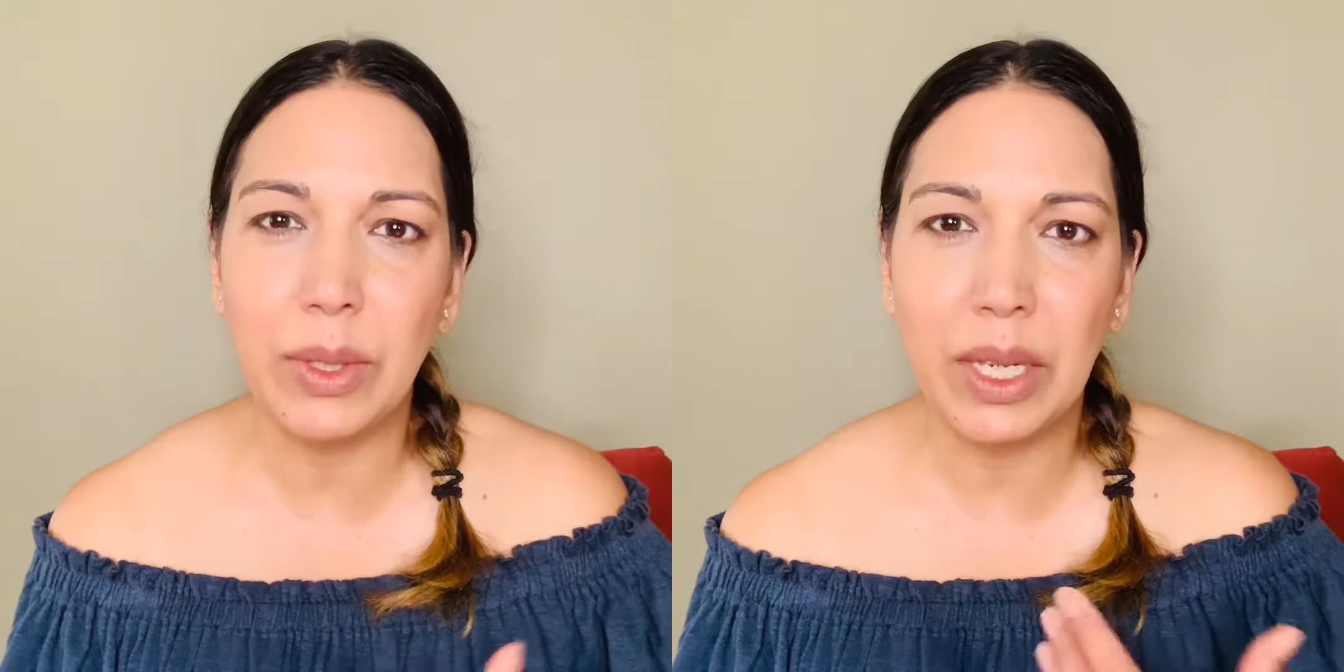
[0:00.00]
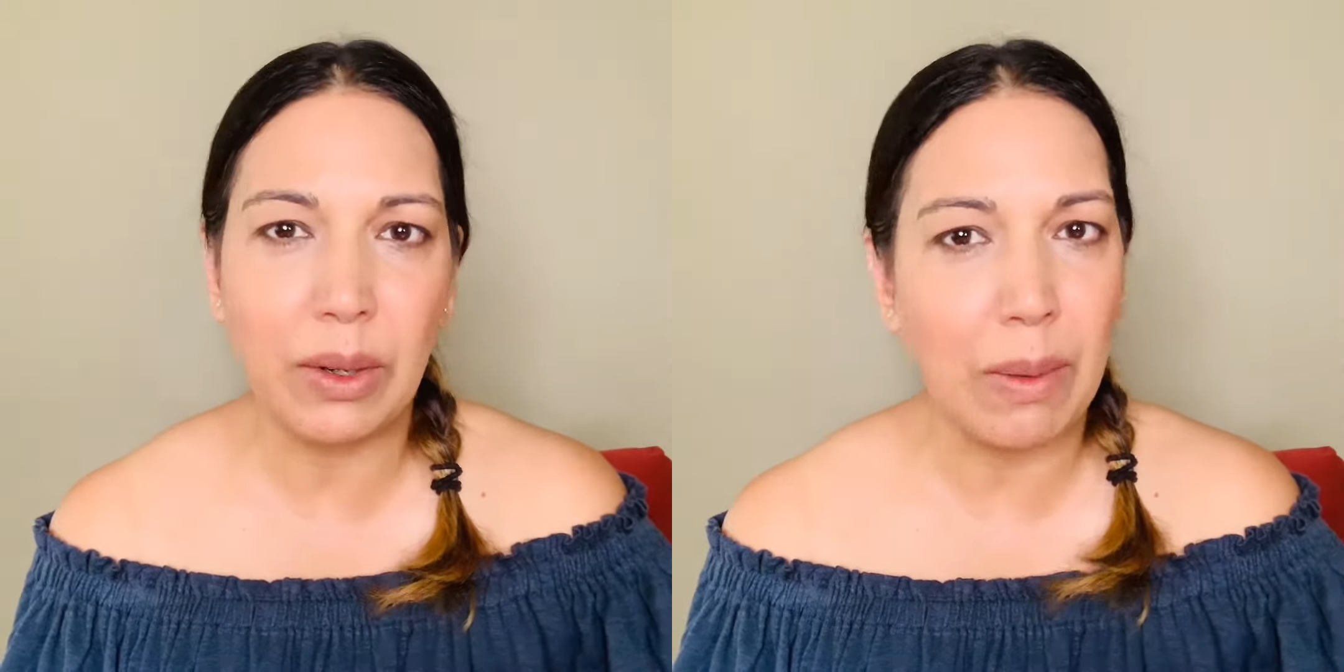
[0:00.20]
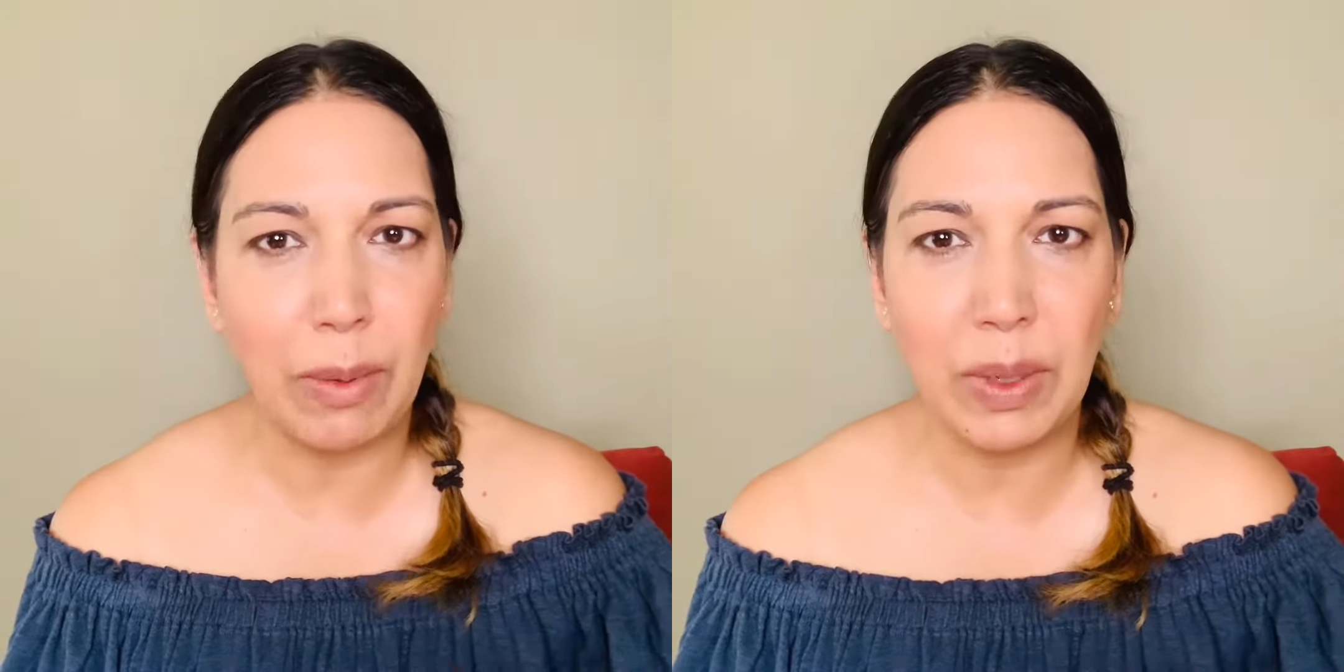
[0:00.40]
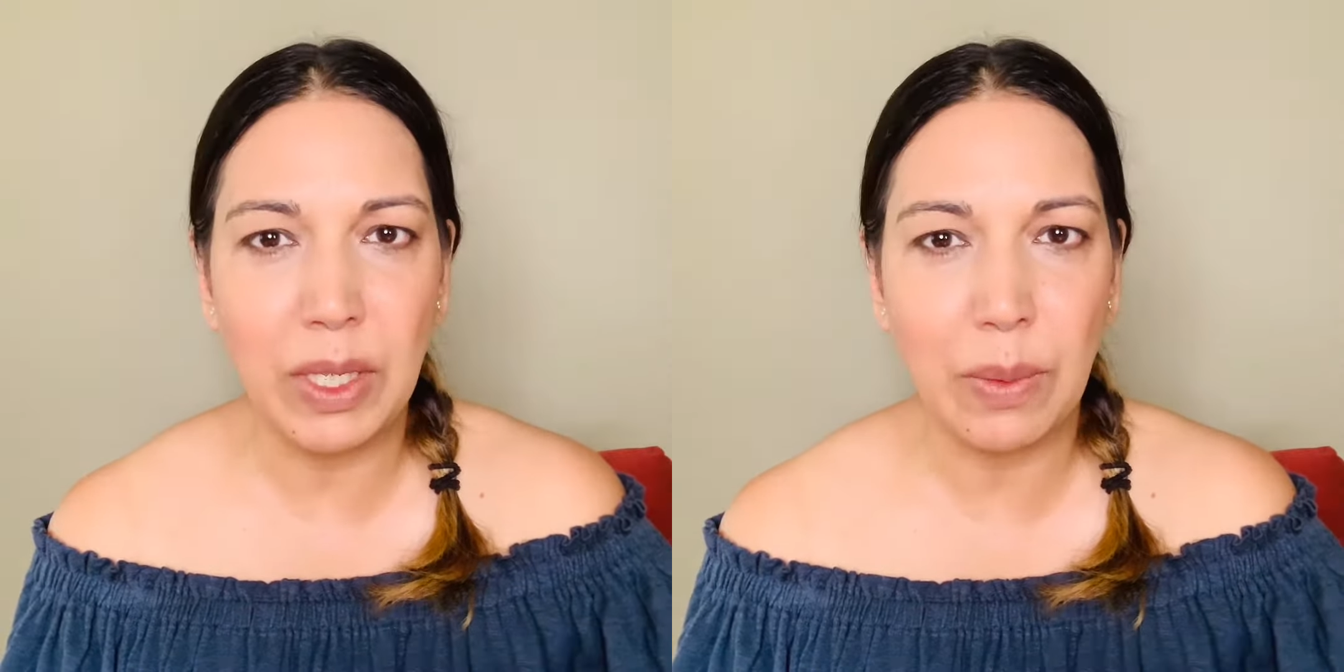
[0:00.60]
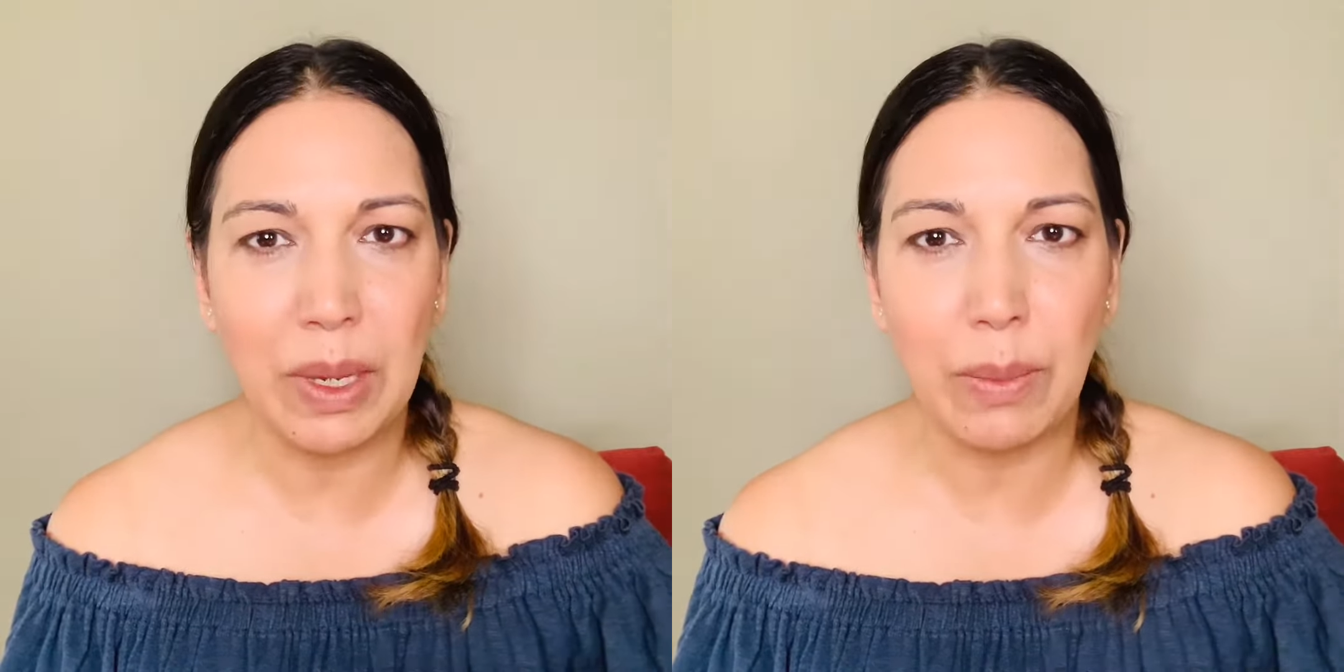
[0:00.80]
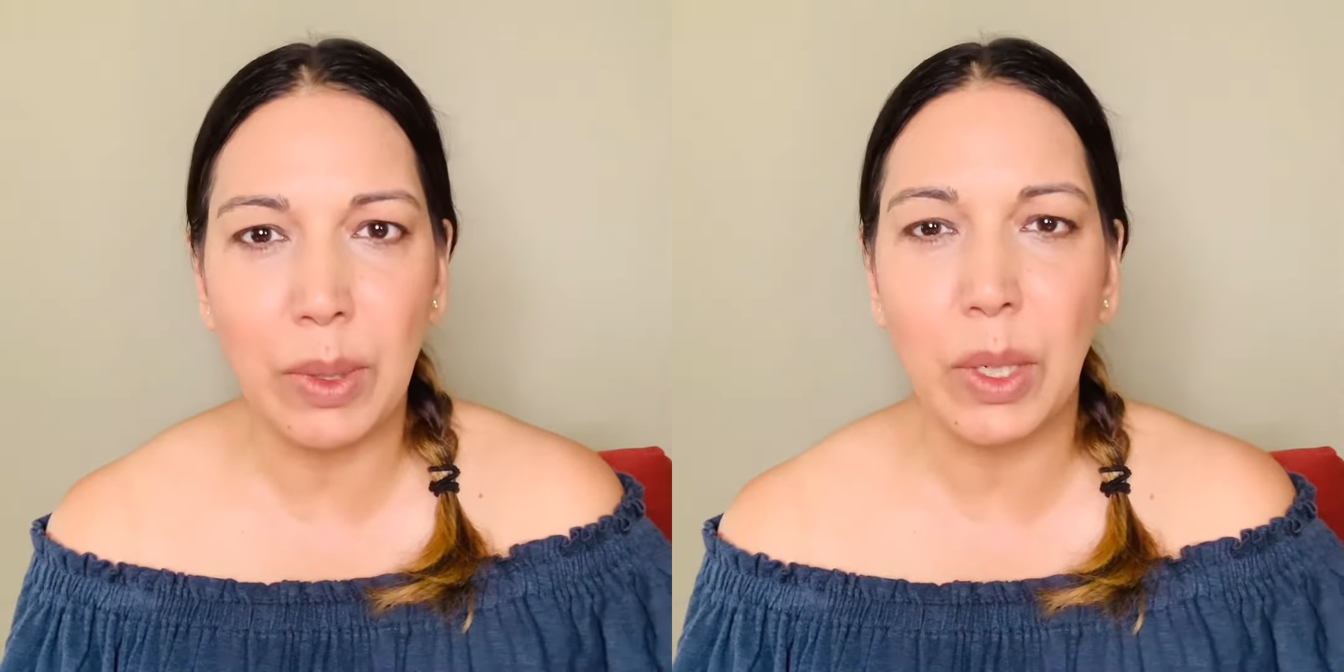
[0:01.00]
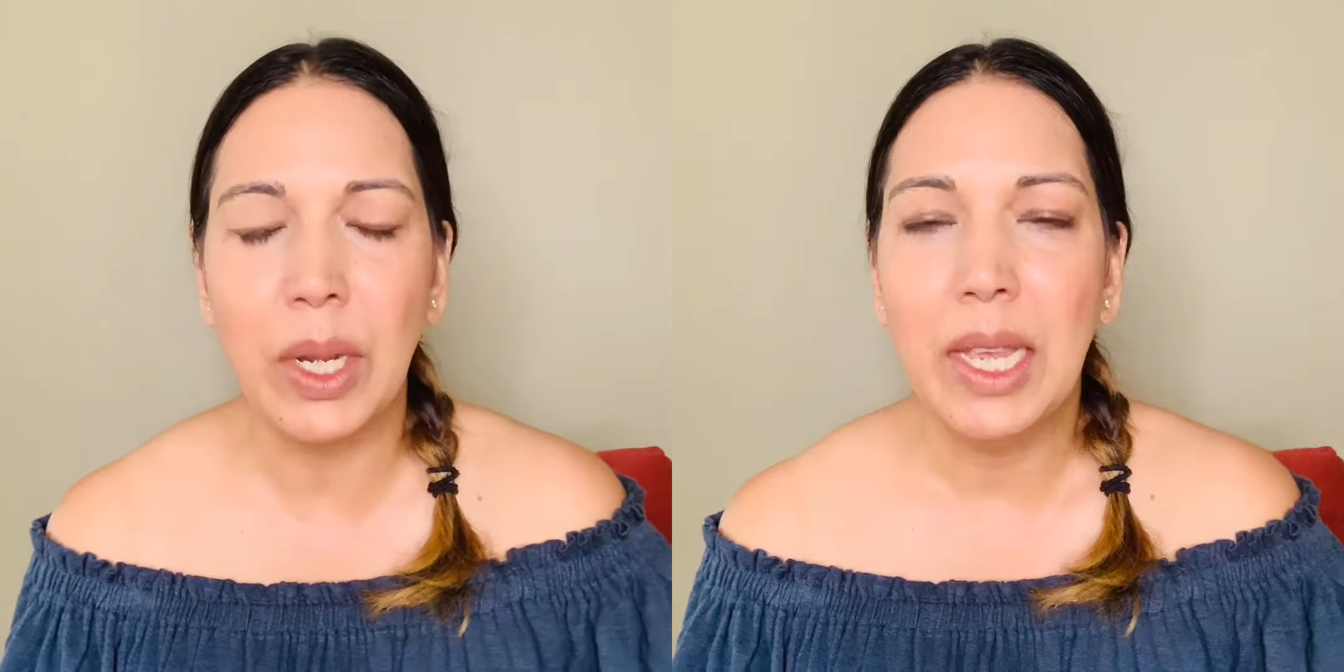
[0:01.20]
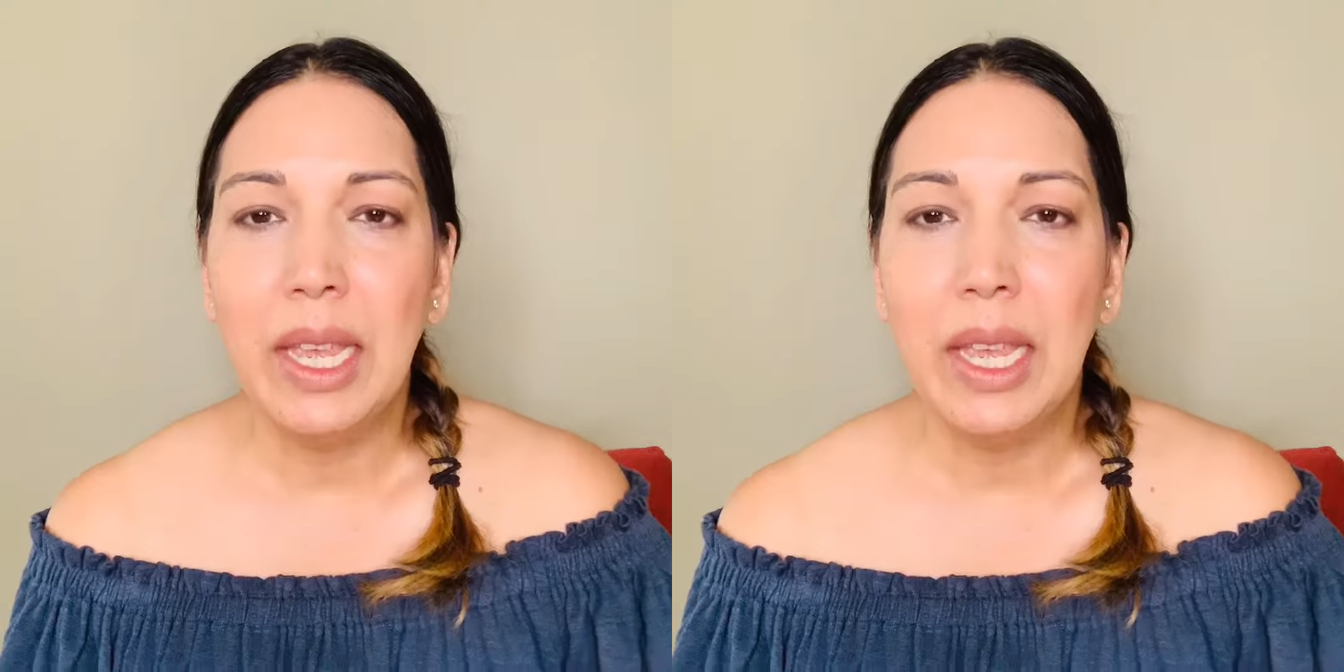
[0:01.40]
is I grab a piece of paper,